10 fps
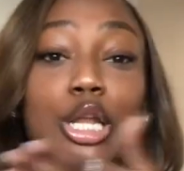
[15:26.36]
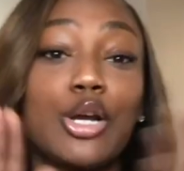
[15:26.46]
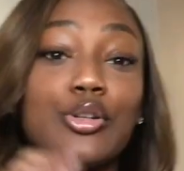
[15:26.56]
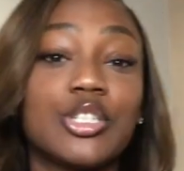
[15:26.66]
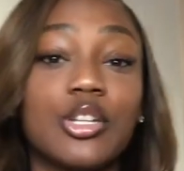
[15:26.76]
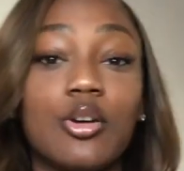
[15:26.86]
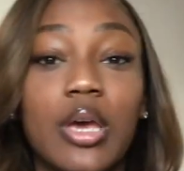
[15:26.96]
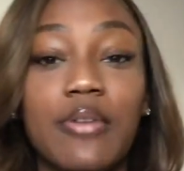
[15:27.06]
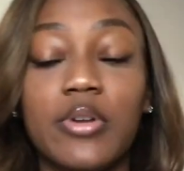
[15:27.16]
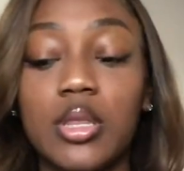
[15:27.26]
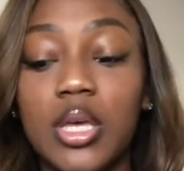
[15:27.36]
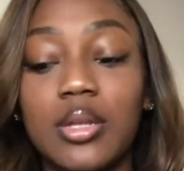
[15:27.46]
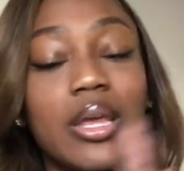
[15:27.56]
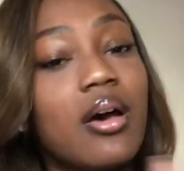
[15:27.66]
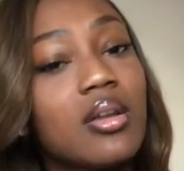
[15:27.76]
on everything.
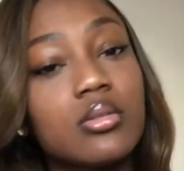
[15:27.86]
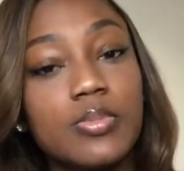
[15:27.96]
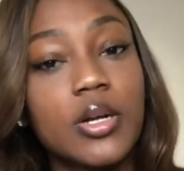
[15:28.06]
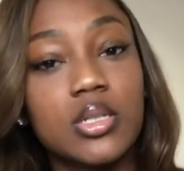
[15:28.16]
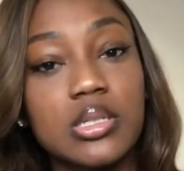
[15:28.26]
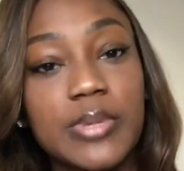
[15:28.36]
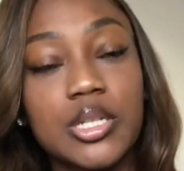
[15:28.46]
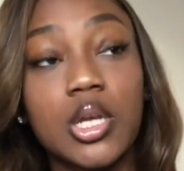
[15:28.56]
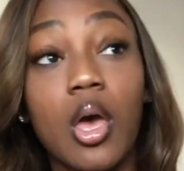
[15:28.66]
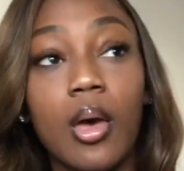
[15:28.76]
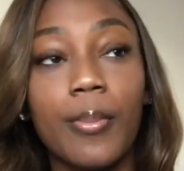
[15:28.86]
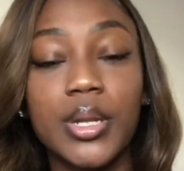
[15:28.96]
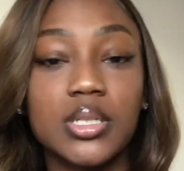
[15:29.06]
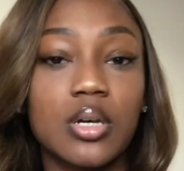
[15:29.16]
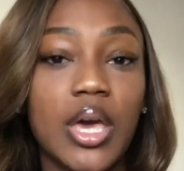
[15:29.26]
Now I don't splurge as much,
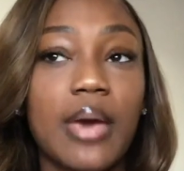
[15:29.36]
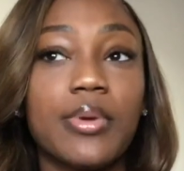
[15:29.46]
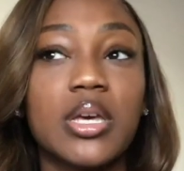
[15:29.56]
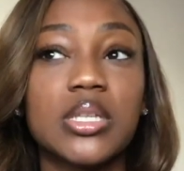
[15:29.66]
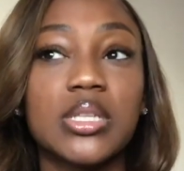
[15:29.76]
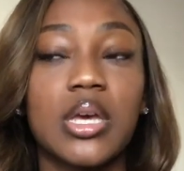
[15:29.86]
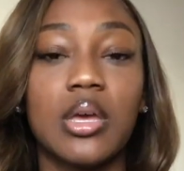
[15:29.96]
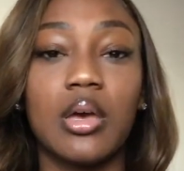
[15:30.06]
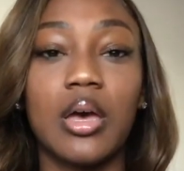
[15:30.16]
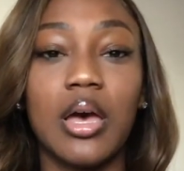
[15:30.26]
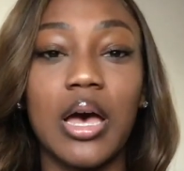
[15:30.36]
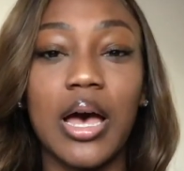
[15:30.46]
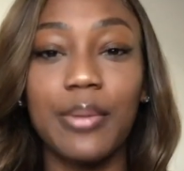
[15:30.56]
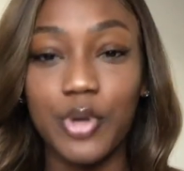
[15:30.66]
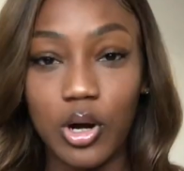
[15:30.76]
but it's okay because
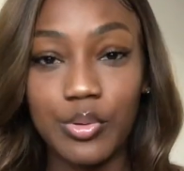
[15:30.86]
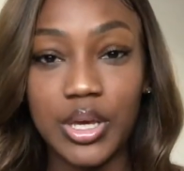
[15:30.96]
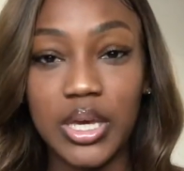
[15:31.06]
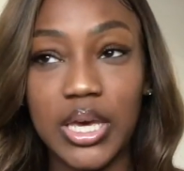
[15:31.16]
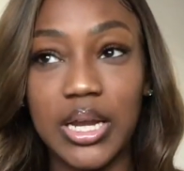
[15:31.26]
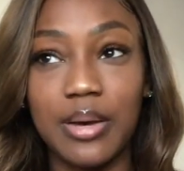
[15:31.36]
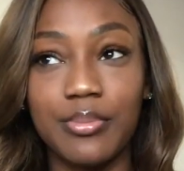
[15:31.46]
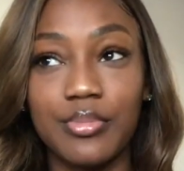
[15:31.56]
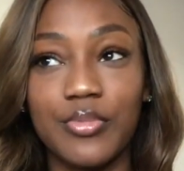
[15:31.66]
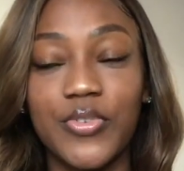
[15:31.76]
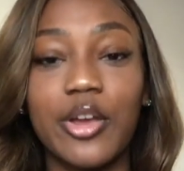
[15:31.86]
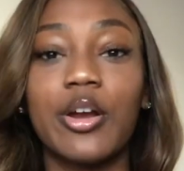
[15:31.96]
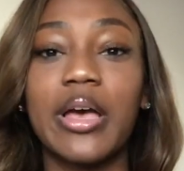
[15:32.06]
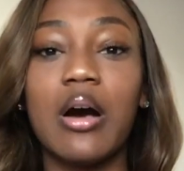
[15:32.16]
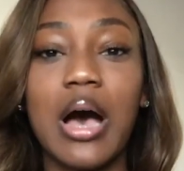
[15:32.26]
I'm growing and I'm
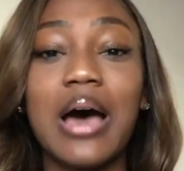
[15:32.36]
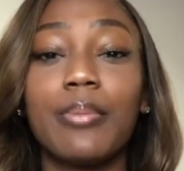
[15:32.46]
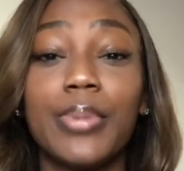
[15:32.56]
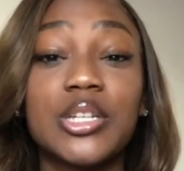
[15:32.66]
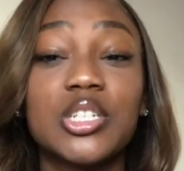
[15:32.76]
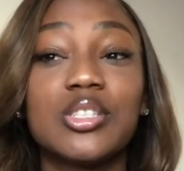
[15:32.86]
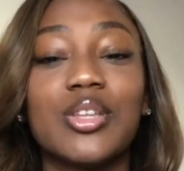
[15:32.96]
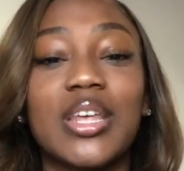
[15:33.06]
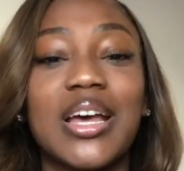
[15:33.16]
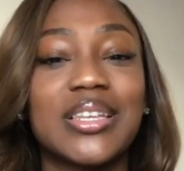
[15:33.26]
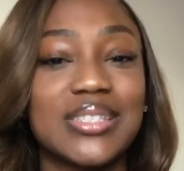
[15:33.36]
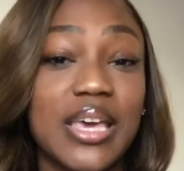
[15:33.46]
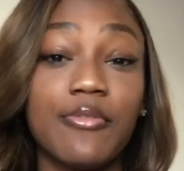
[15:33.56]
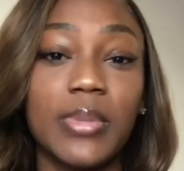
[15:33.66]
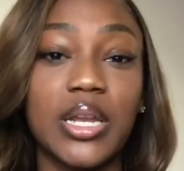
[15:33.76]
figuring out how to budget so that I can
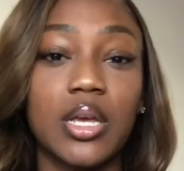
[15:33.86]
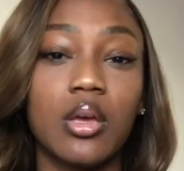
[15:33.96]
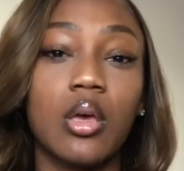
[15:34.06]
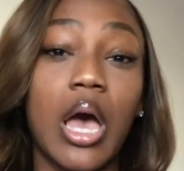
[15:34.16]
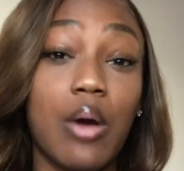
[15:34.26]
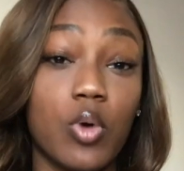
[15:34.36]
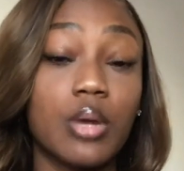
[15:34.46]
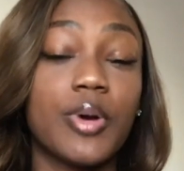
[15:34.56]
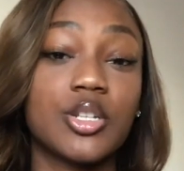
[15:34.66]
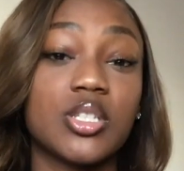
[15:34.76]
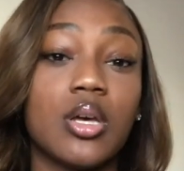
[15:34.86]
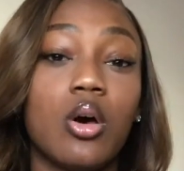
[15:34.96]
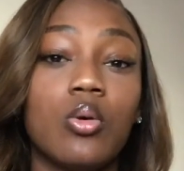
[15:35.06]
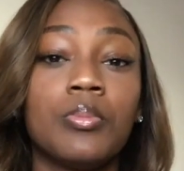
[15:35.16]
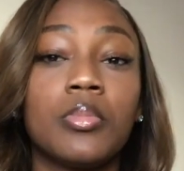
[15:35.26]
save money. I want to purchase a
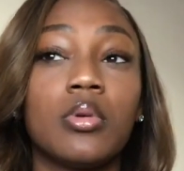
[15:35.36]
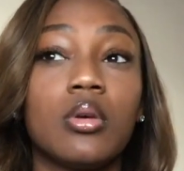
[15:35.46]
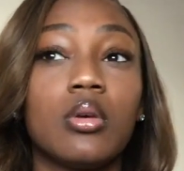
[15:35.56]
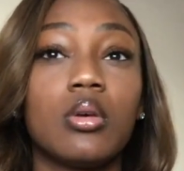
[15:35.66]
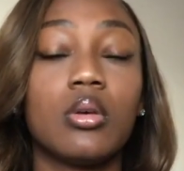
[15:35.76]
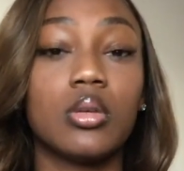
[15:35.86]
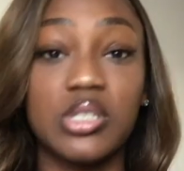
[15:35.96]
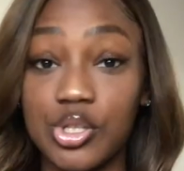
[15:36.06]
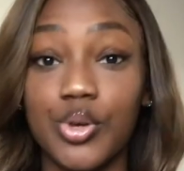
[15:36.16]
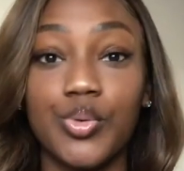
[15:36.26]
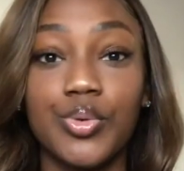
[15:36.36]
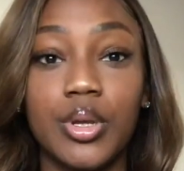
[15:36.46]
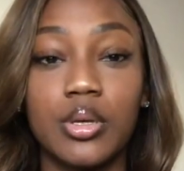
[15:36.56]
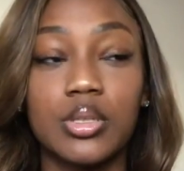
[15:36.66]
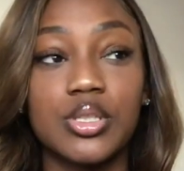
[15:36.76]
home soon,
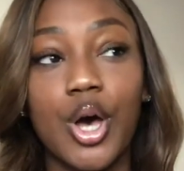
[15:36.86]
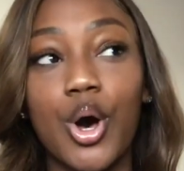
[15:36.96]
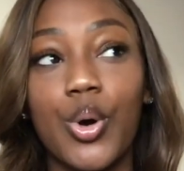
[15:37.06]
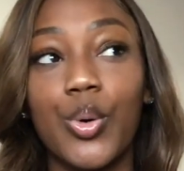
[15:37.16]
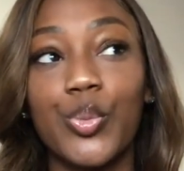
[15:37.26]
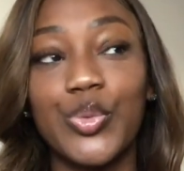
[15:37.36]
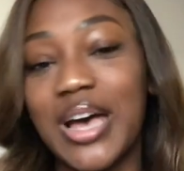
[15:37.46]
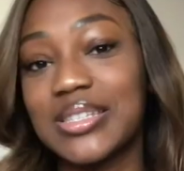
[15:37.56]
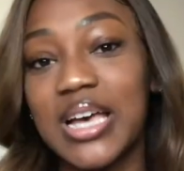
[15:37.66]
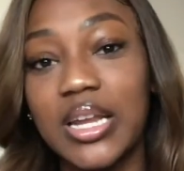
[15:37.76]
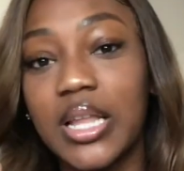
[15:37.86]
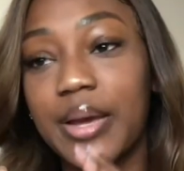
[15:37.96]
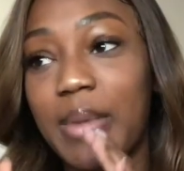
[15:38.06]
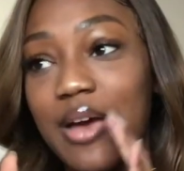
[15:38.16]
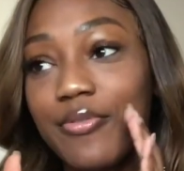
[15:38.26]
so that's kind of
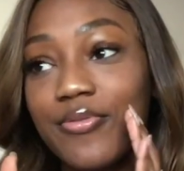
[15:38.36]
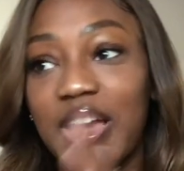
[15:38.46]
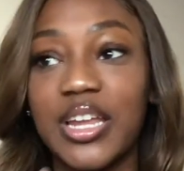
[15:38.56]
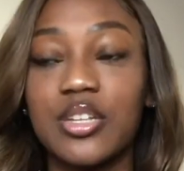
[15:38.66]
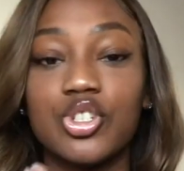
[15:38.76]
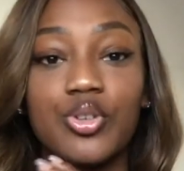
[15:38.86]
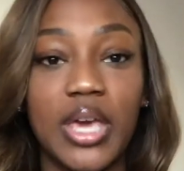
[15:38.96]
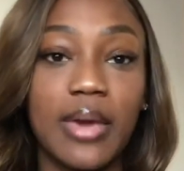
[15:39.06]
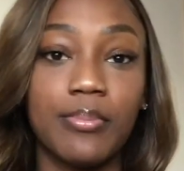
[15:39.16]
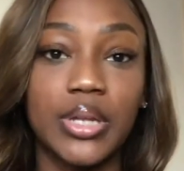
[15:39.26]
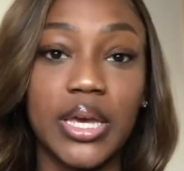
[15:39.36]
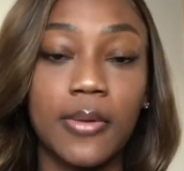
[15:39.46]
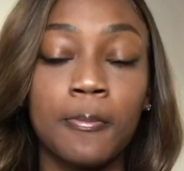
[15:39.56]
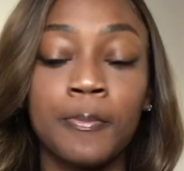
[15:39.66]
like my financial game plan.